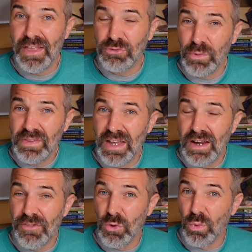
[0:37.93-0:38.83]
That's really
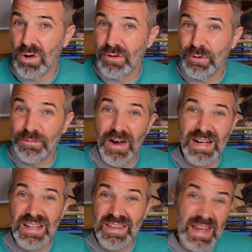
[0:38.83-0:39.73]
another word for
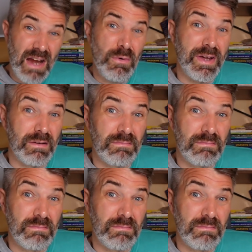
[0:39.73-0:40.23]
finding the area.